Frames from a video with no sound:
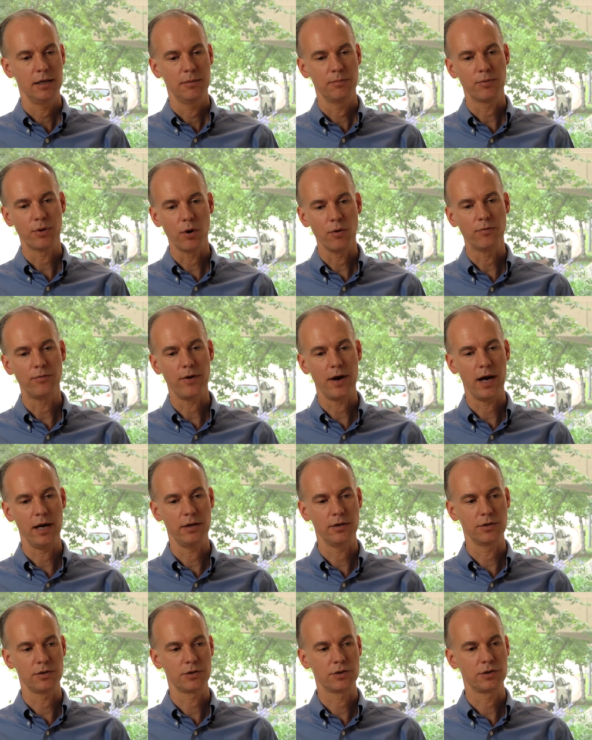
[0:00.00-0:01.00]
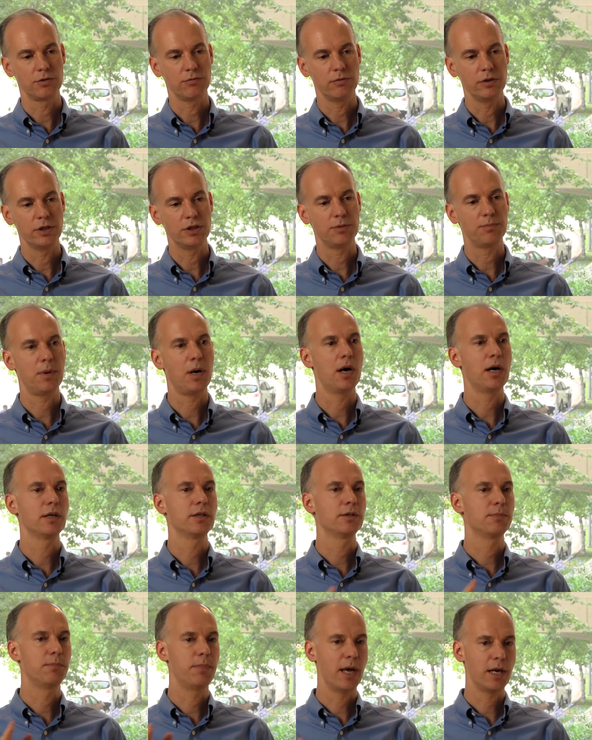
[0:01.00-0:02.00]
profiles
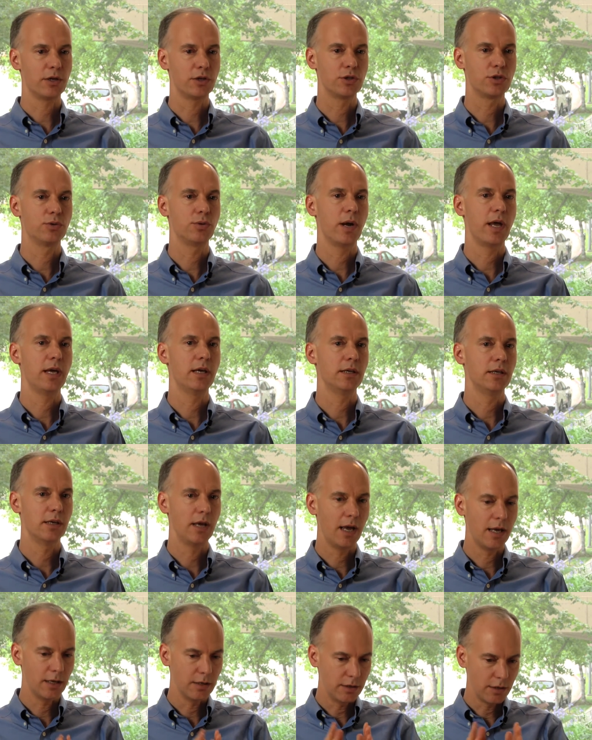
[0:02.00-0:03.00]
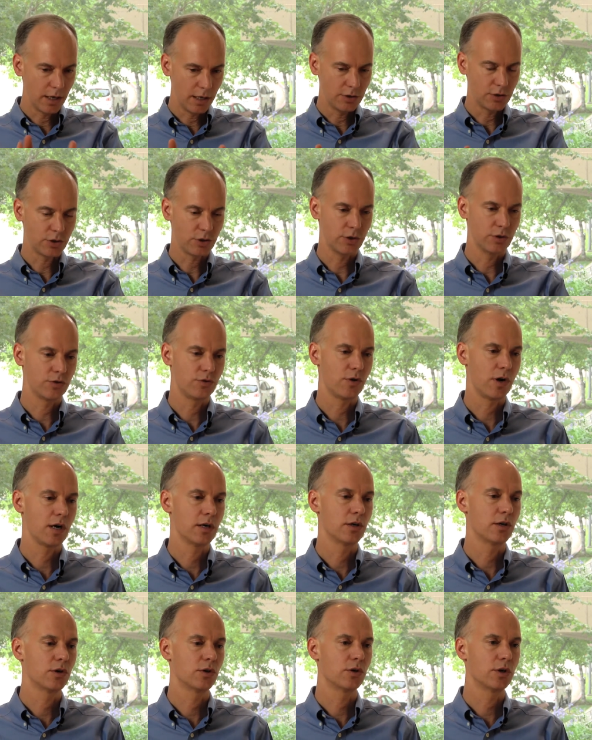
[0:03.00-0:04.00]
respond better to a, a, a certain
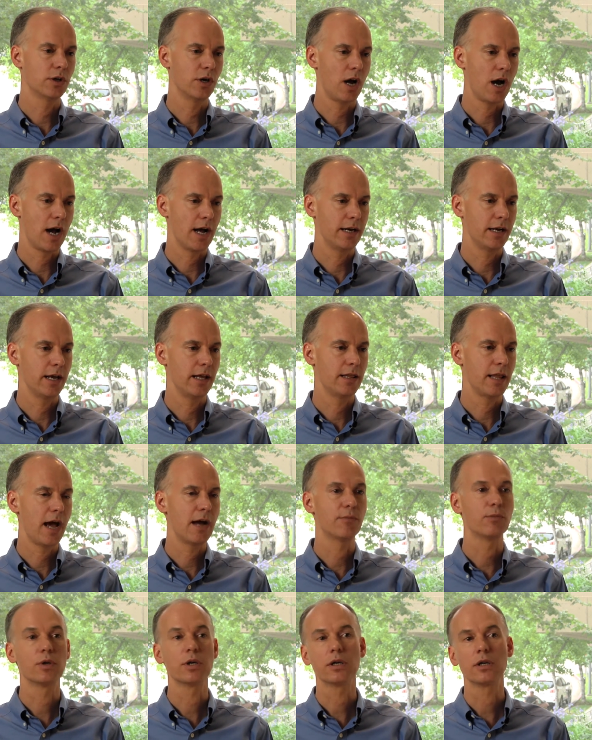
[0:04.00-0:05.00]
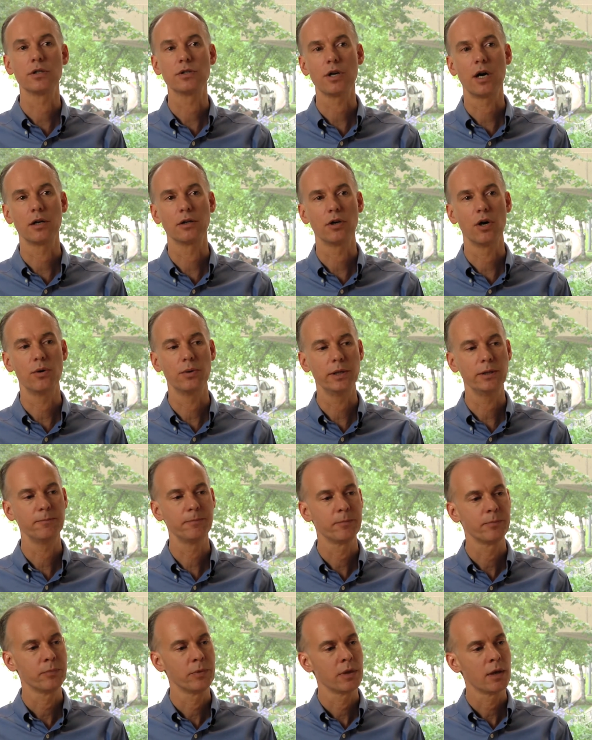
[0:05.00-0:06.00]
drug or not, and that work is ongoing.
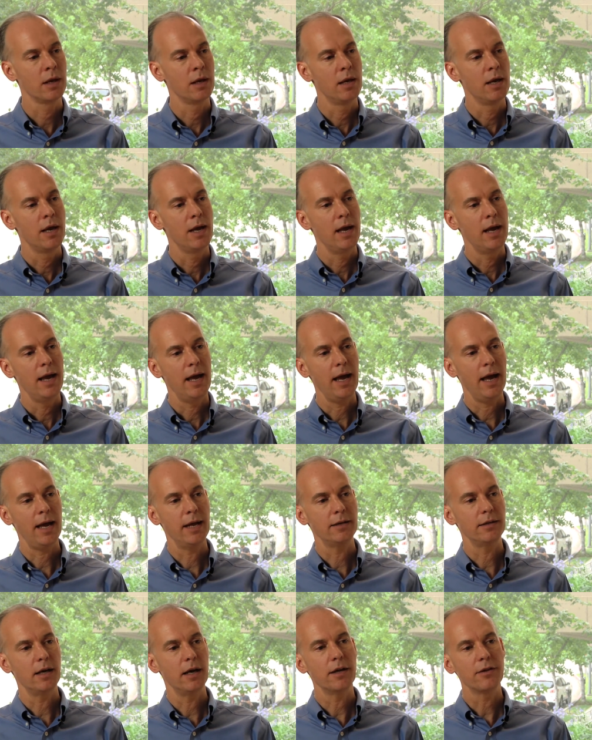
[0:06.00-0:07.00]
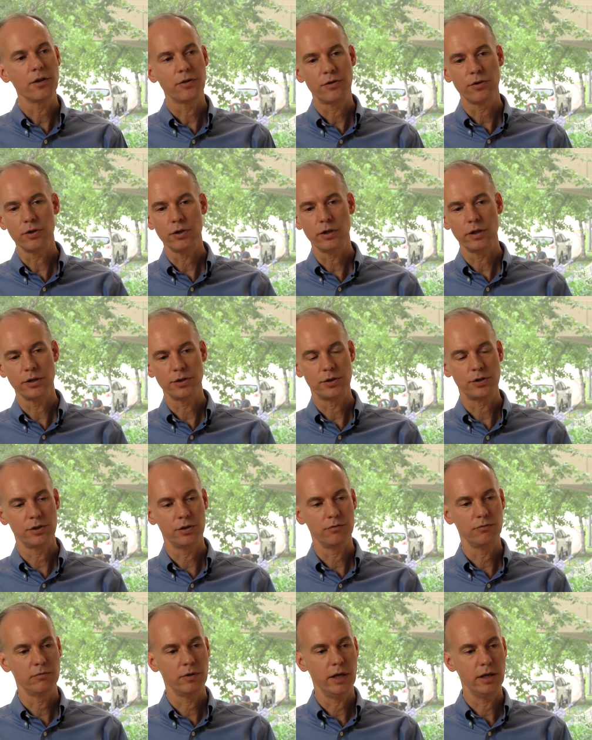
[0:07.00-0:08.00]
And uh, the third is
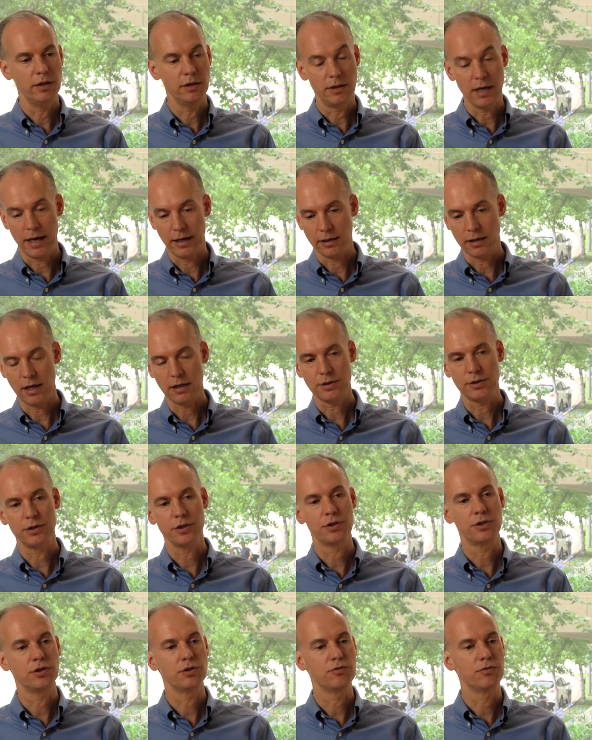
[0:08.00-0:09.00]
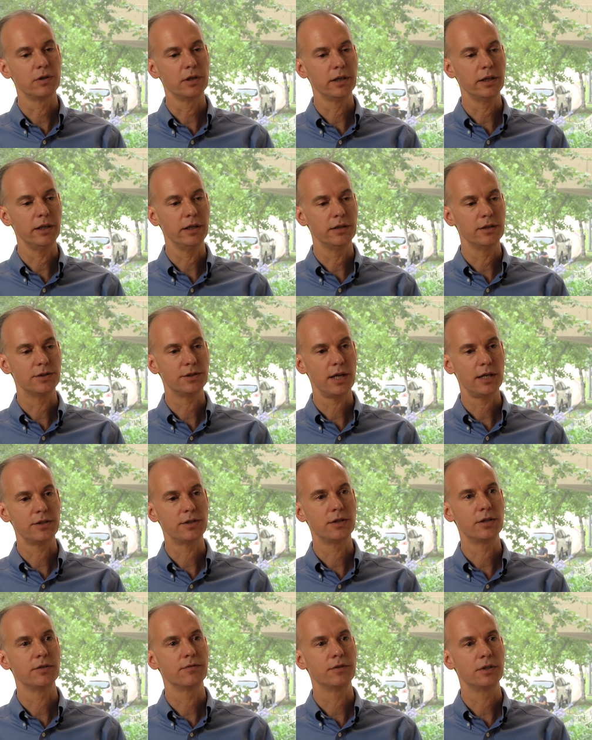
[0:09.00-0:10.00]
in diagnostics is really
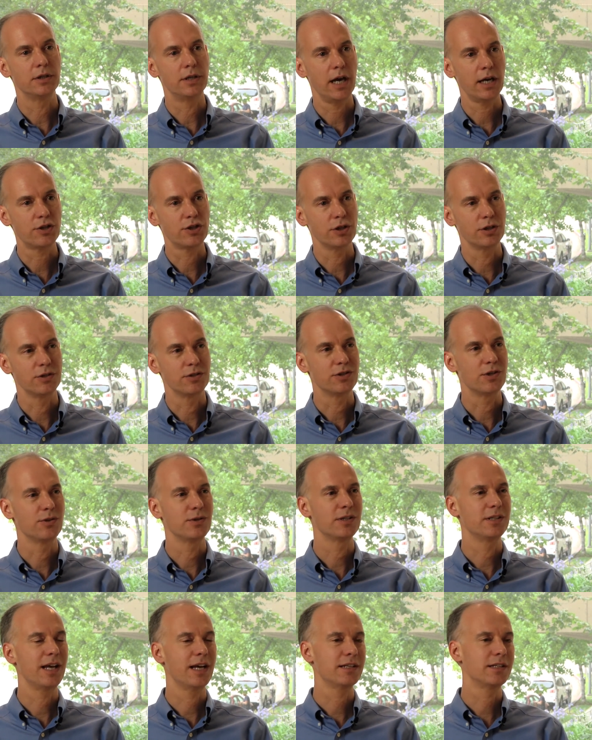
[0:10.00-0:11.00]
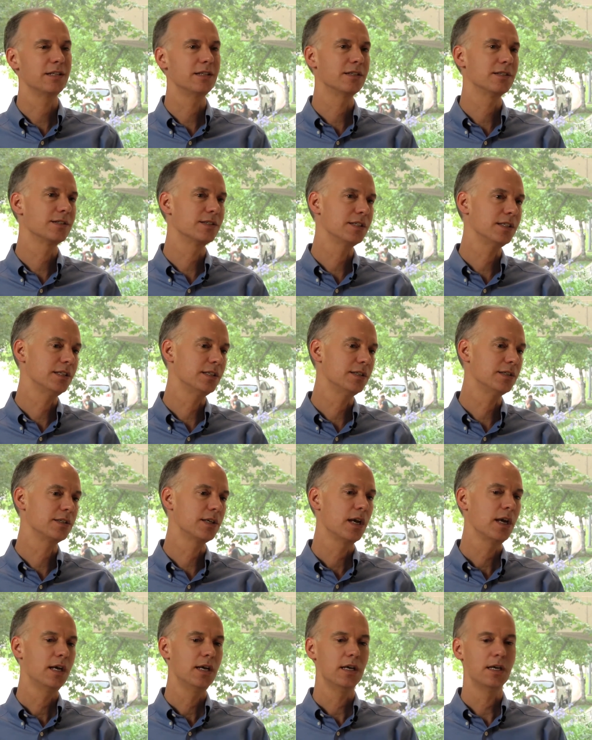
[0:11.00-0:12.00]
sensitive detection, so detecting disease
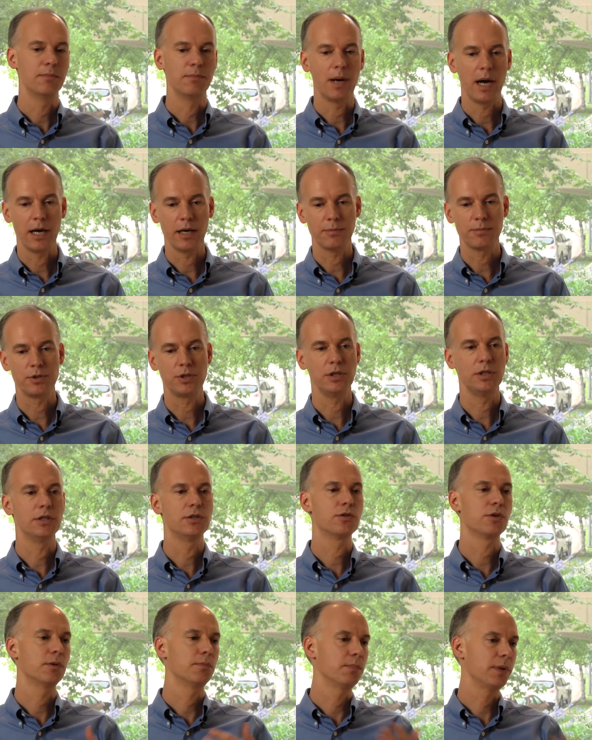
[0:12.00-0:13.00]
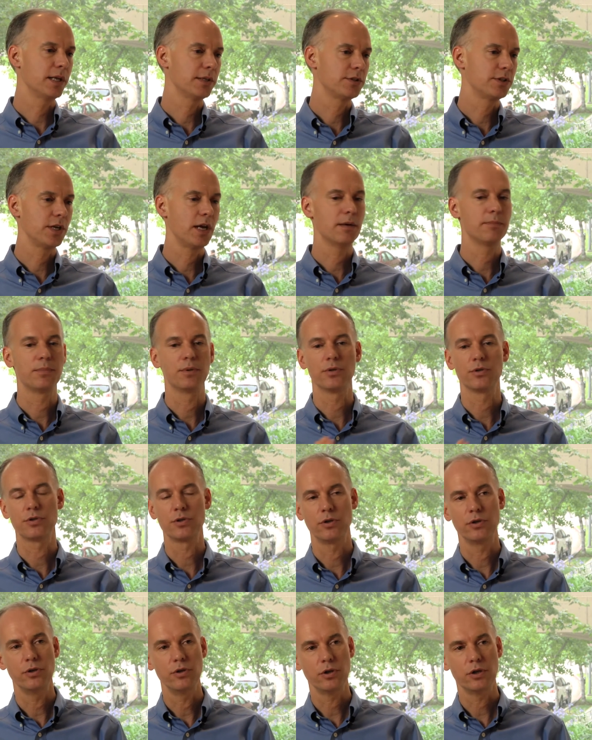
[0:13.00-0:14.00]
in biopsies or in blood samples
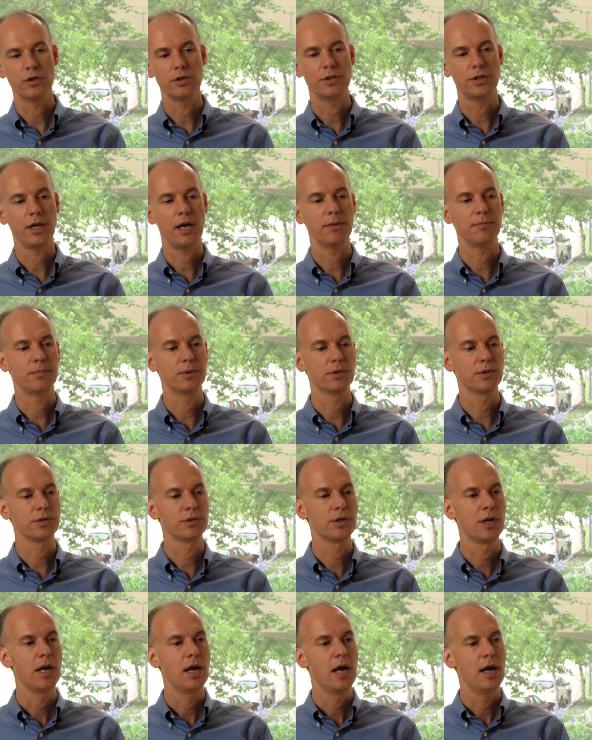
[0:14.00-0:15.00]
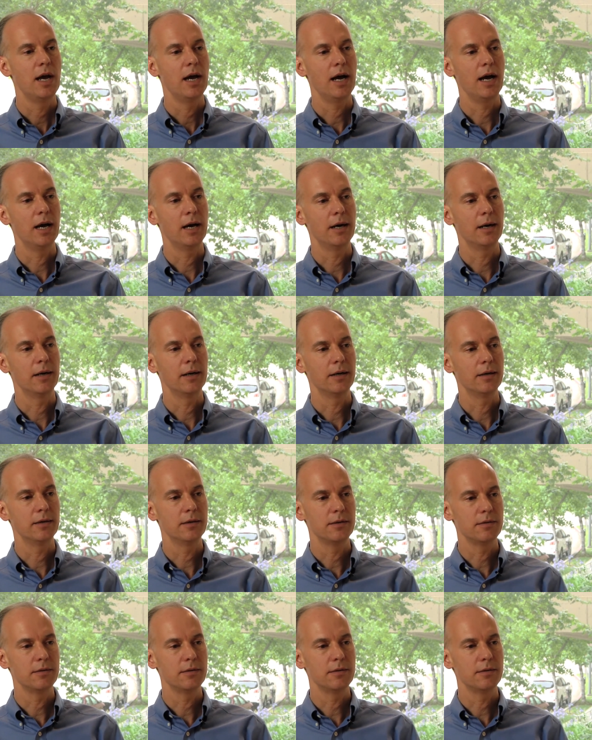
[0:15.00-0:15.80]
or urine samples, uh,